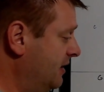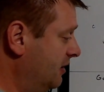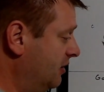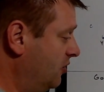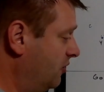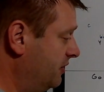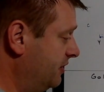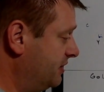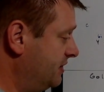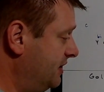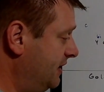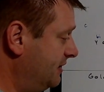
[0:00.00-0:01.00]
Corner
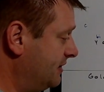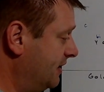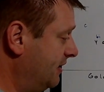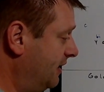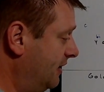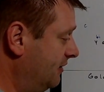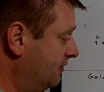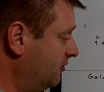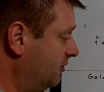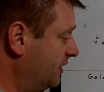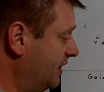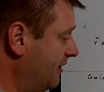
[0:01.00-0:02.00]
sits at all,
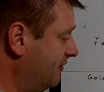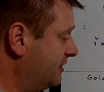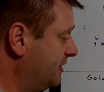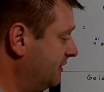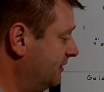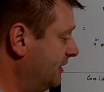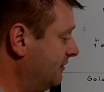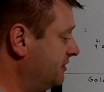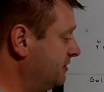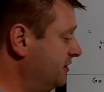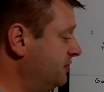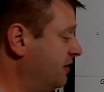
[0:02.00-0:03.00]
we're going to have a ton of leverage
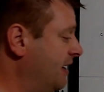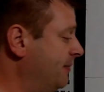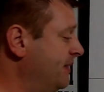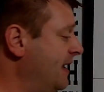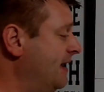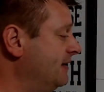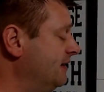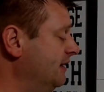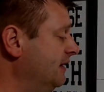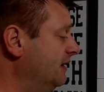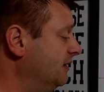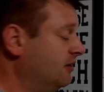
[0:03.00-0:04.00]
to drop that
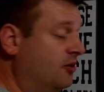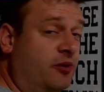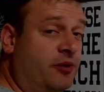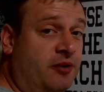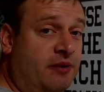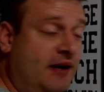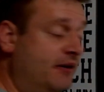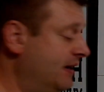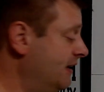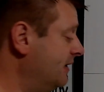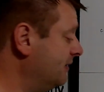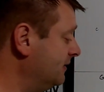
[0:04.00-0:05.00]
corner route
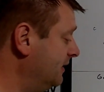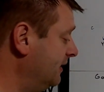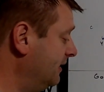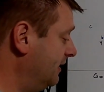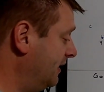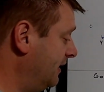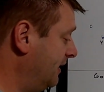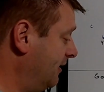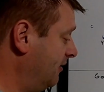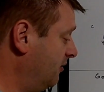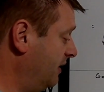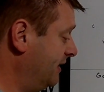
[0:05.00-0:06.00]
in.
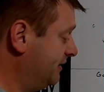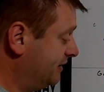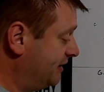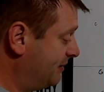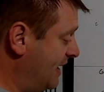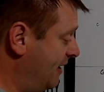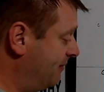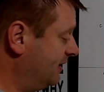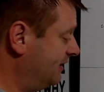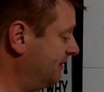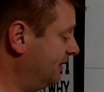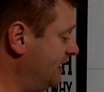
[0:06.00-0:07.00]
What ended up happening
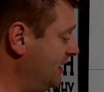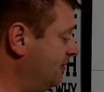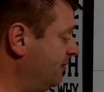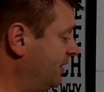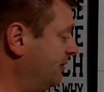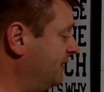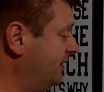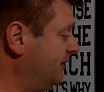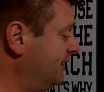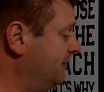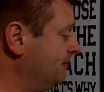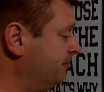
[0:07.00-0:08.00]
in the game
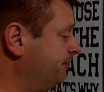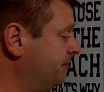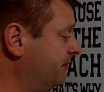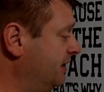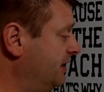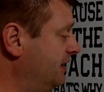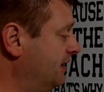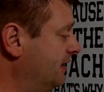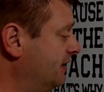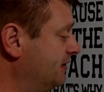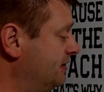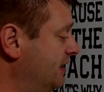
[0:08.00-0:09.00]
primarily,
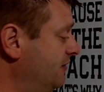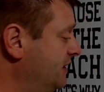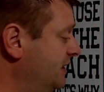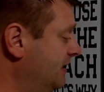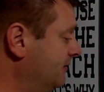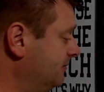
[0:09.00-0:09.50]
the safety